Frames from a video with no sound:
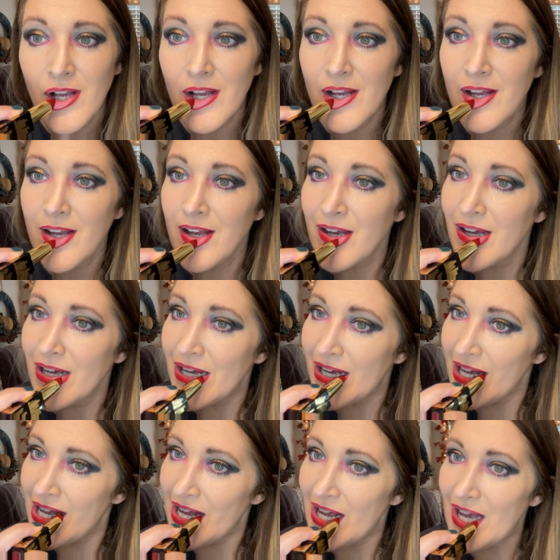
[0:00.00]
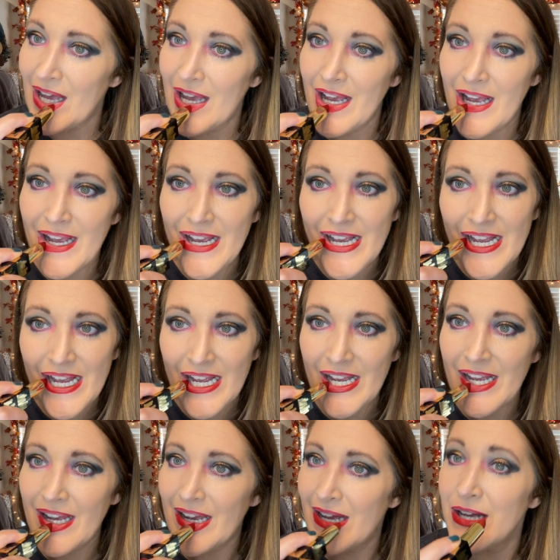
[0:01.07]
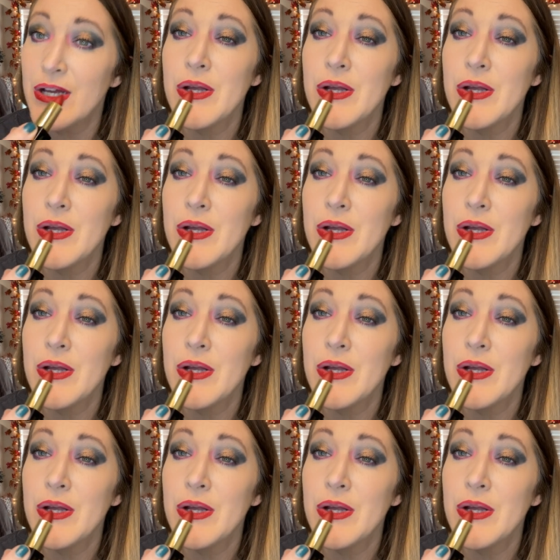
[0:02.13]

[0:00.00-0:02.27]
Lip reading: (no one is talking)